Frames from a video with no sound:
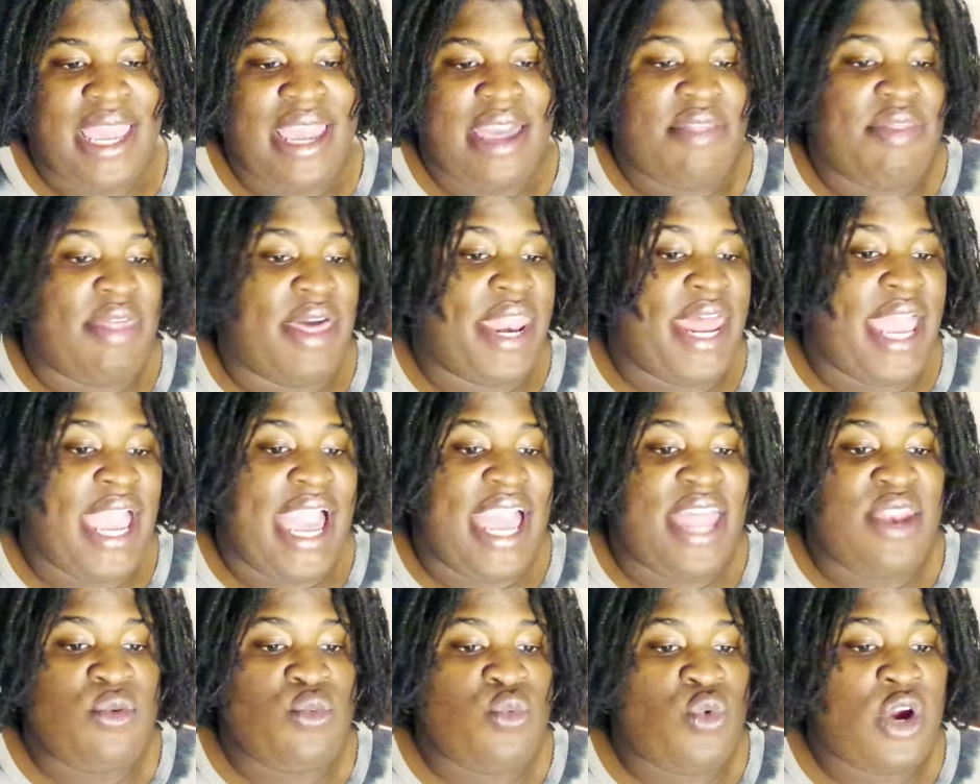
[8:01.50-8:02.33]
that
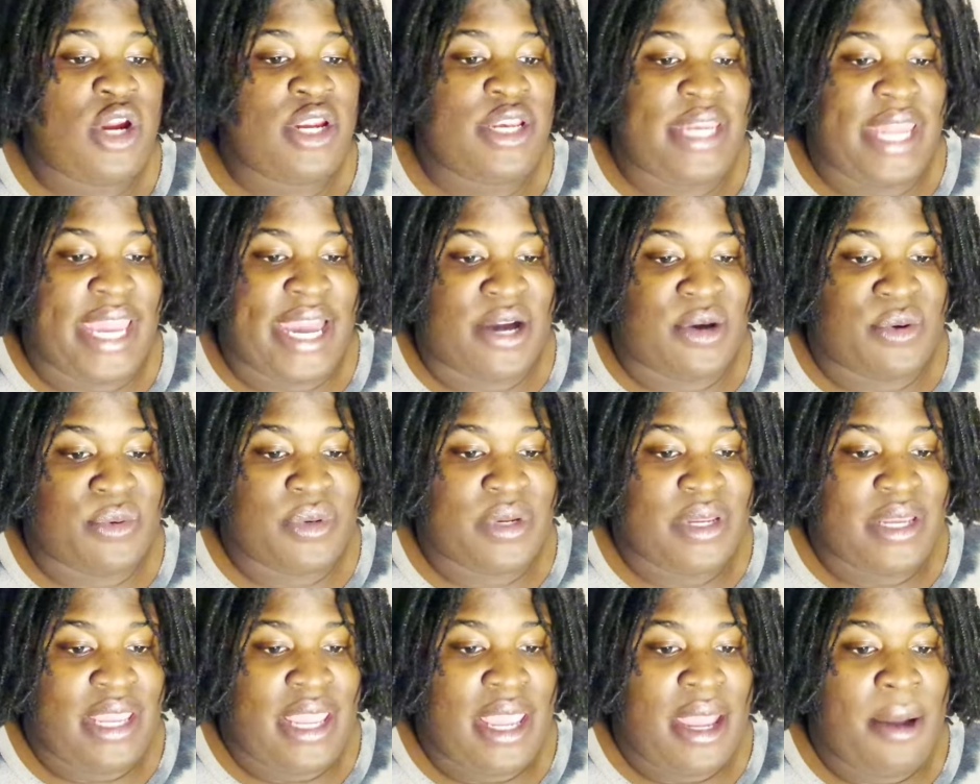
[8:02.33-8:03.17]
hadn't worked out,
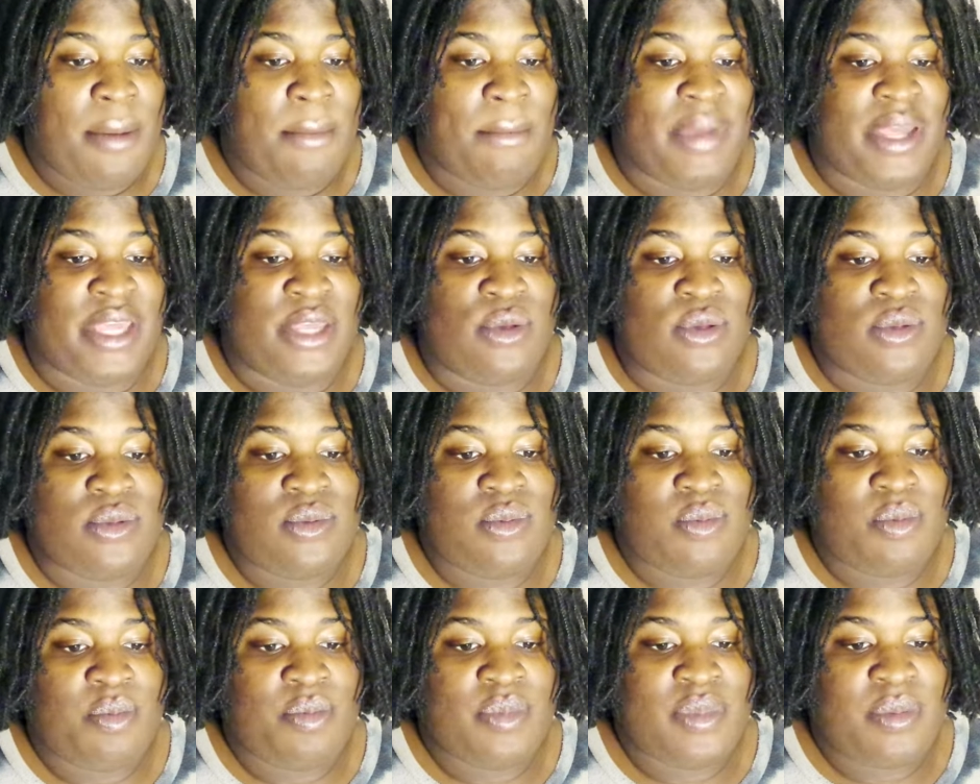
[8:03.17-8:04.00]
but you
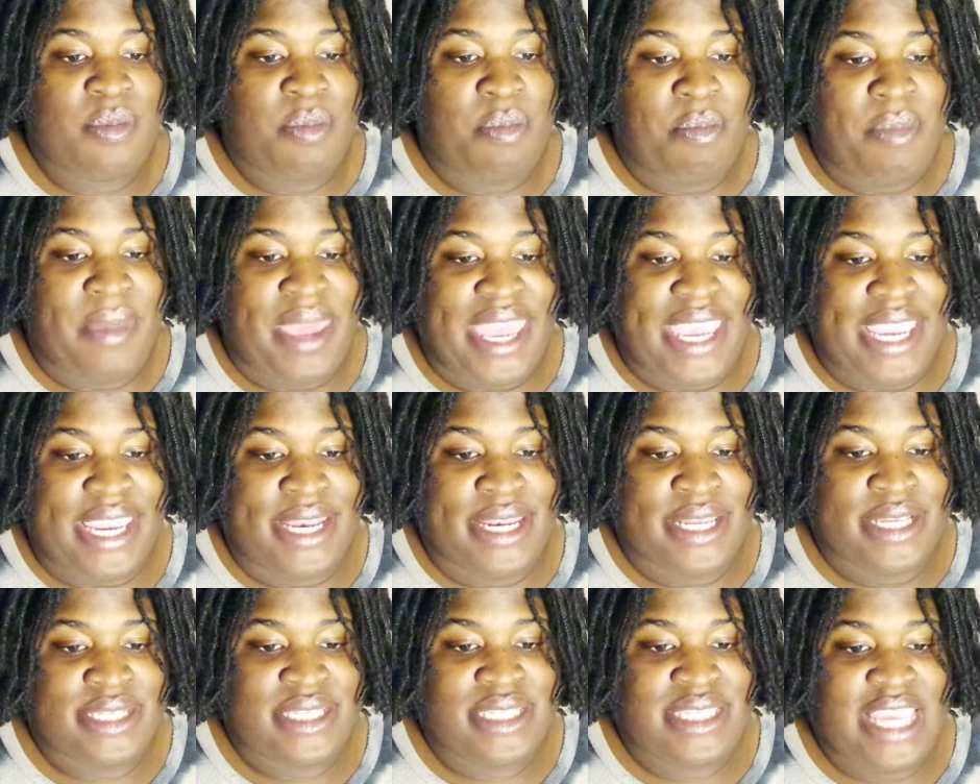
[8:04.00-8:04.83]

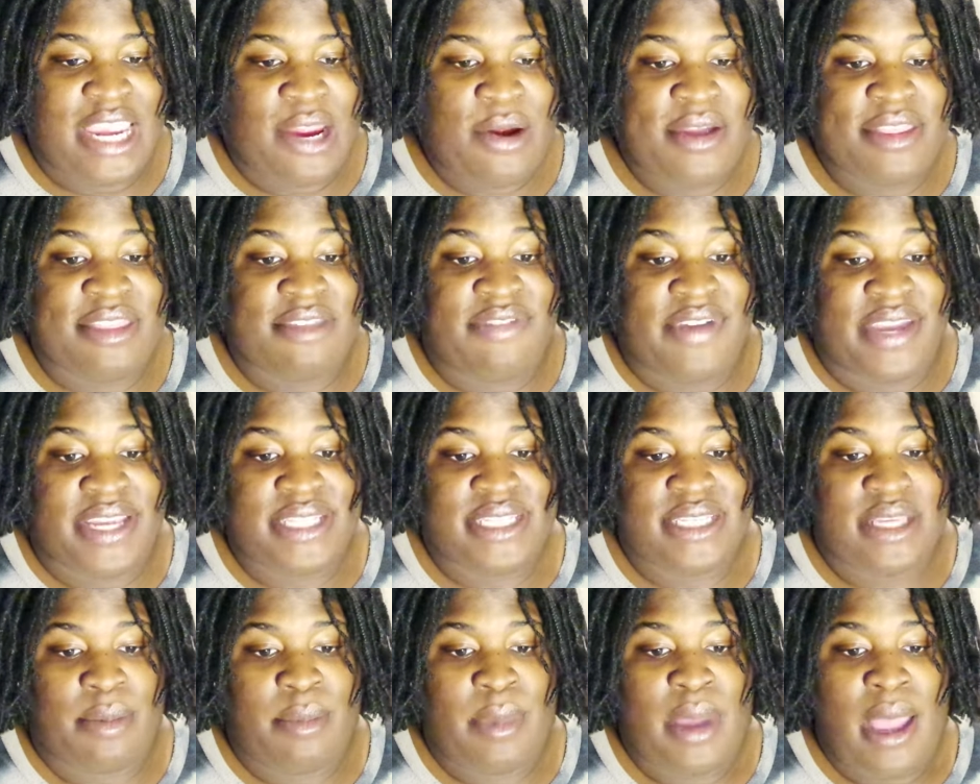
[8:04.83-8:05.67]
made Sarah the
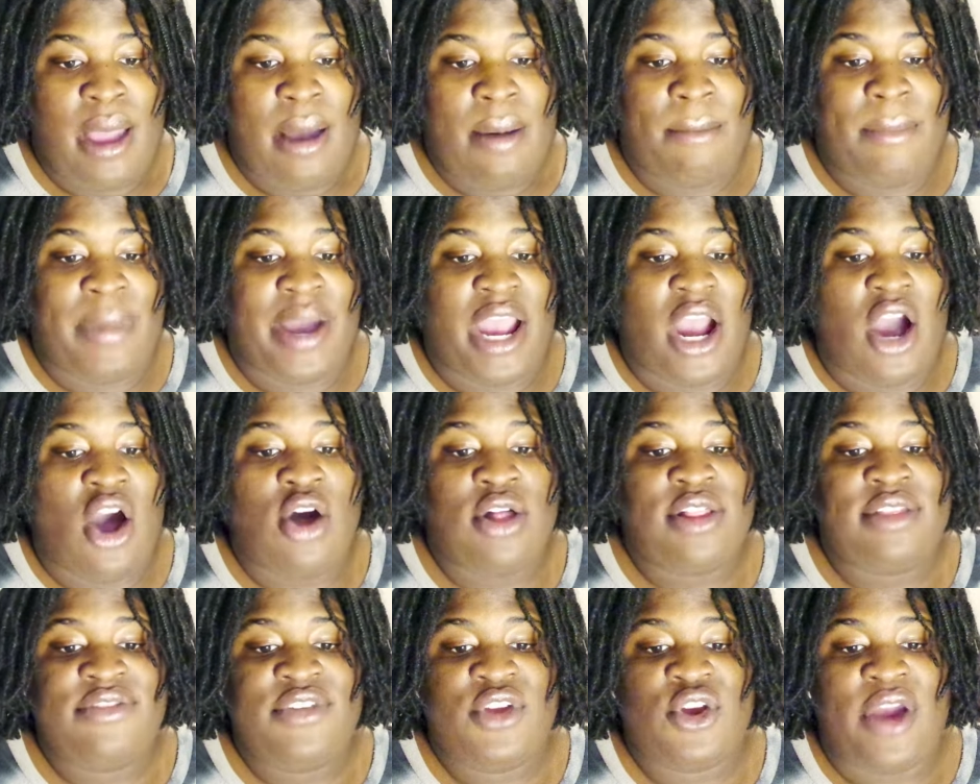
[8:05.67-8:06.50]
victim by
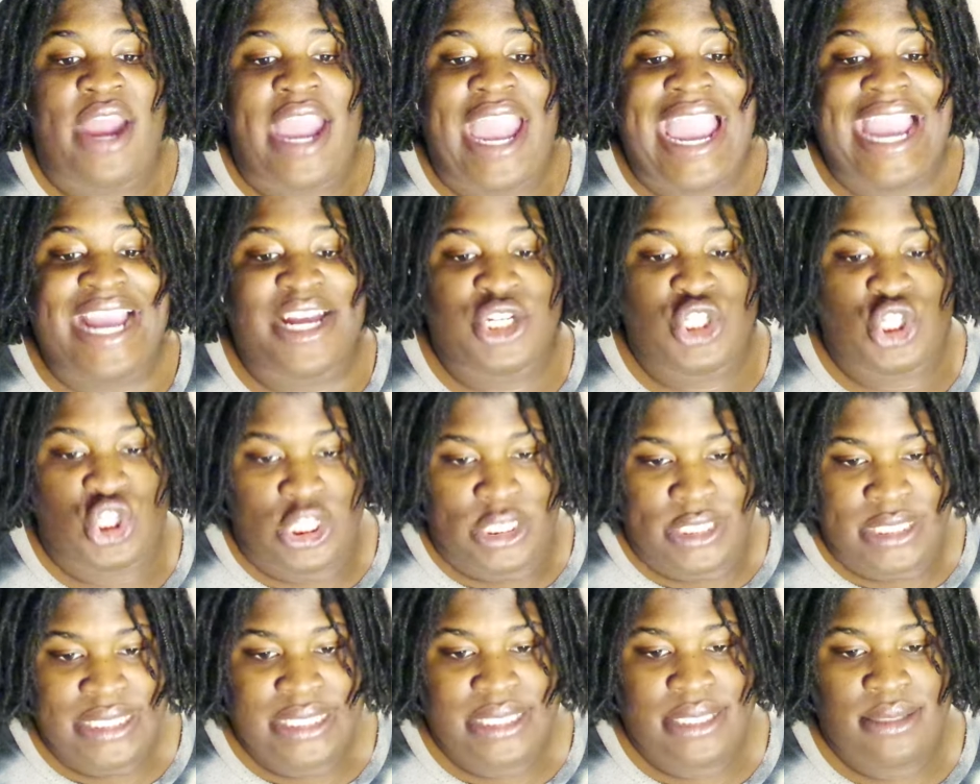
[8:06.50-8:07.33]
all of your
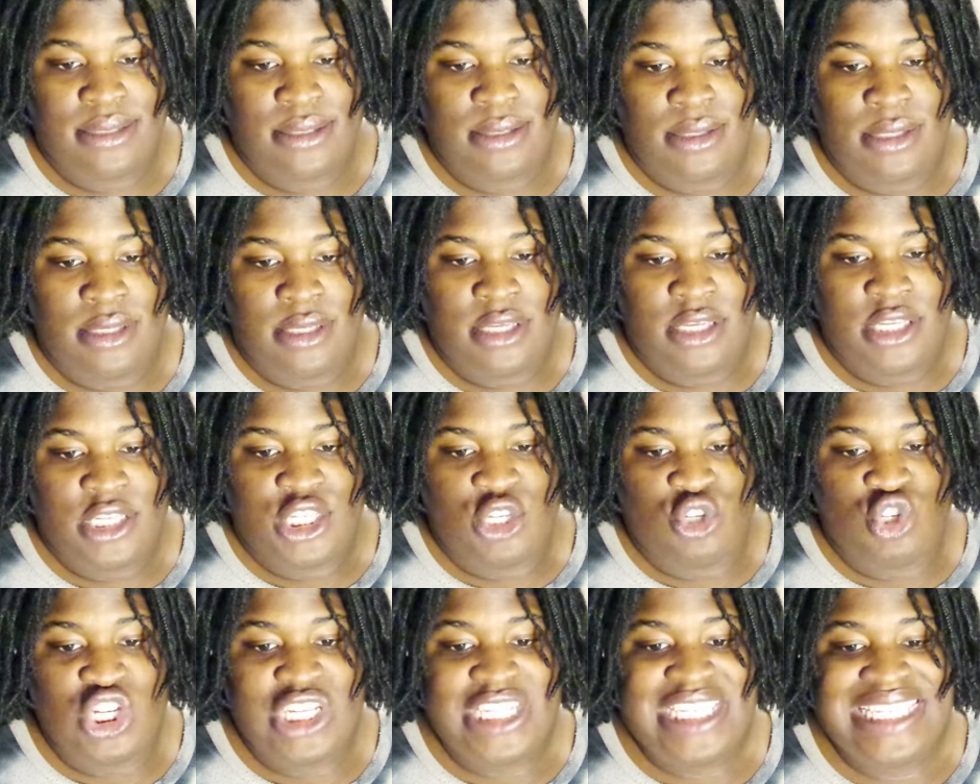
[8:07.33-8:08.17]
actions.
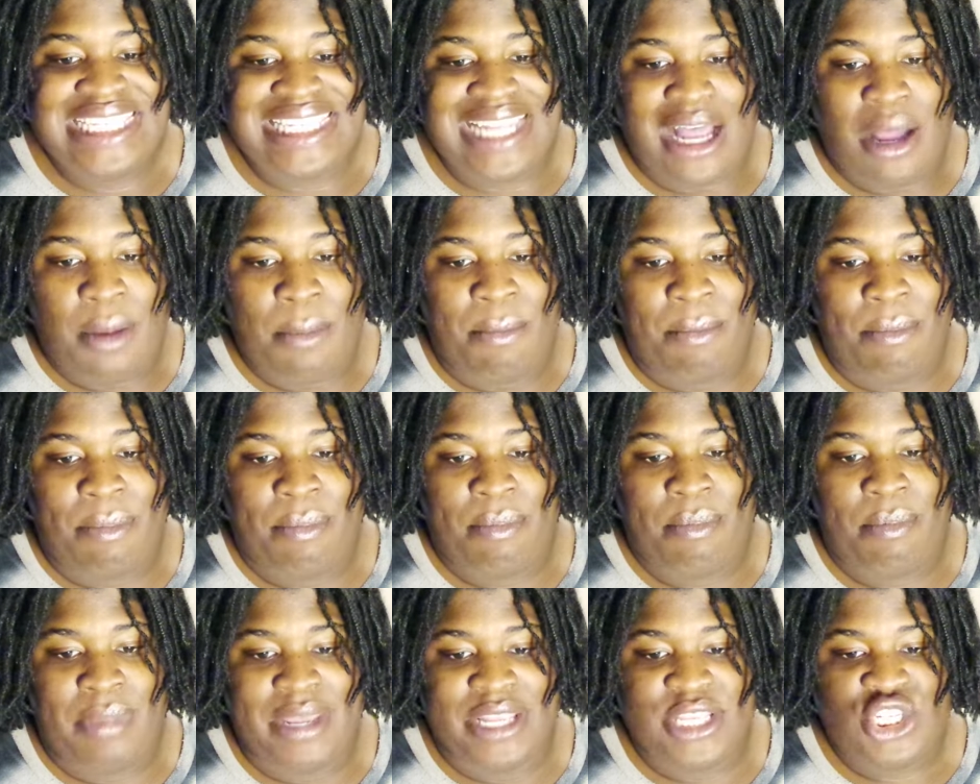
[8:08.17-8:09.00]
So just stop
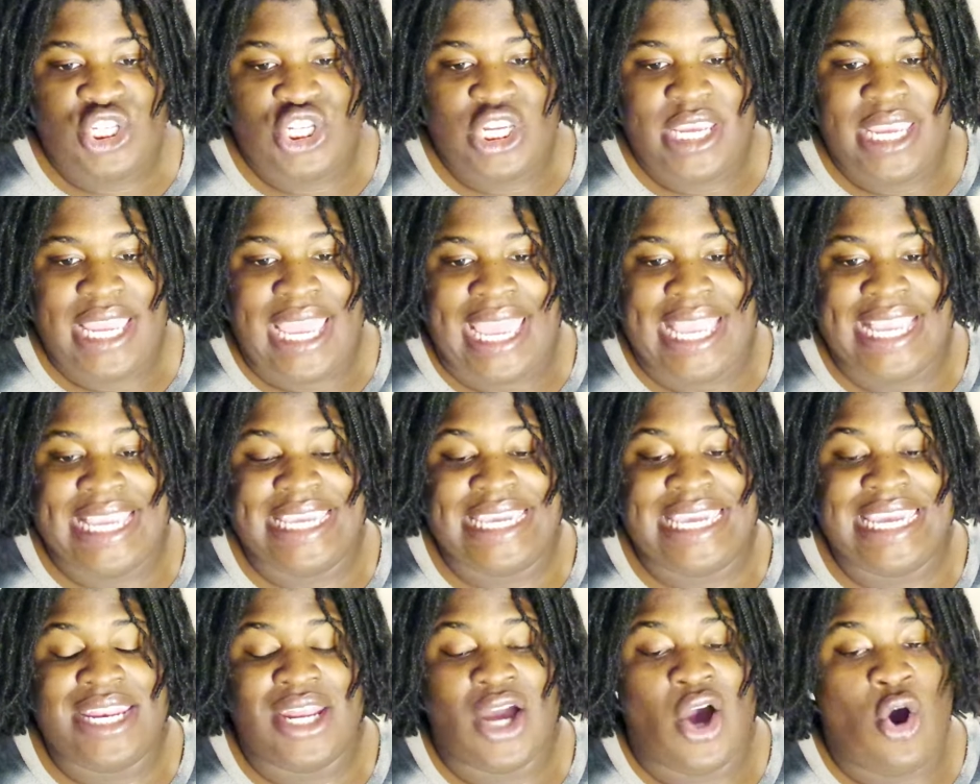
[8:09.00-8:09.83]
bitching and
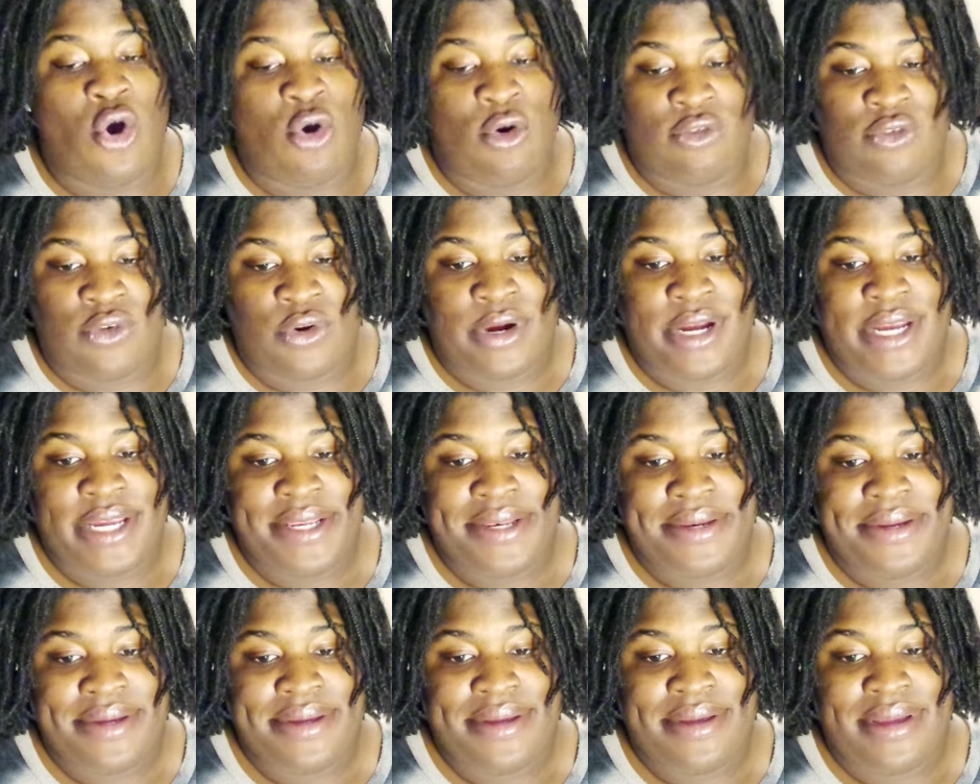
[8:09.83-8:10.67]
get over it.
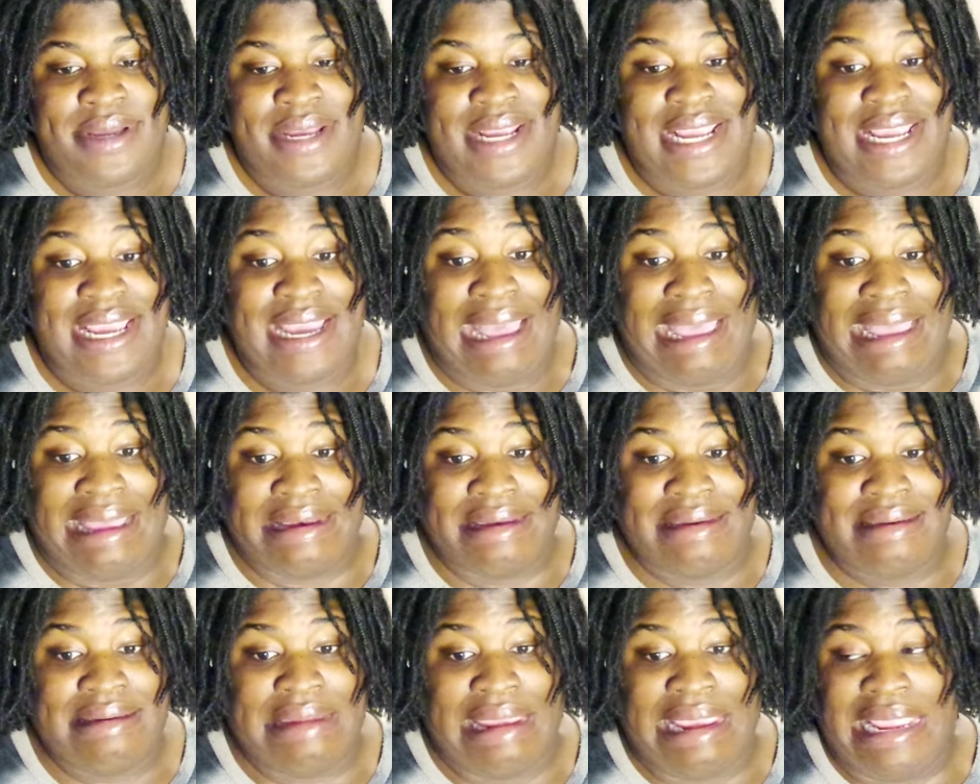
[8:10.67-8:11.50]
God
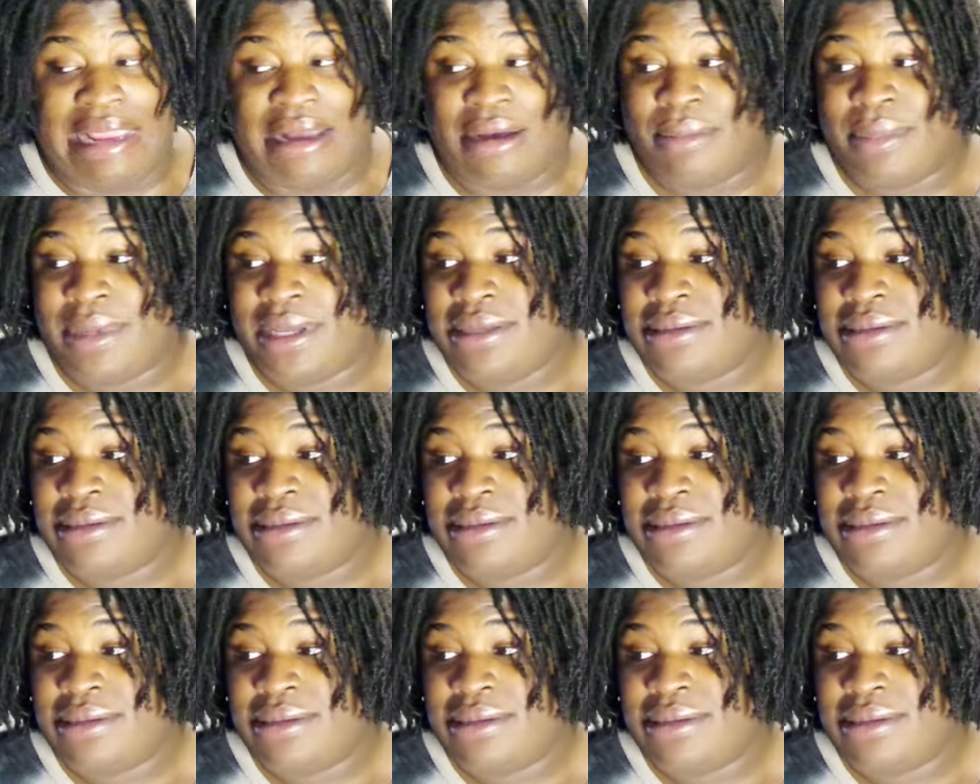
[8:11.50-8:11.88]
damn.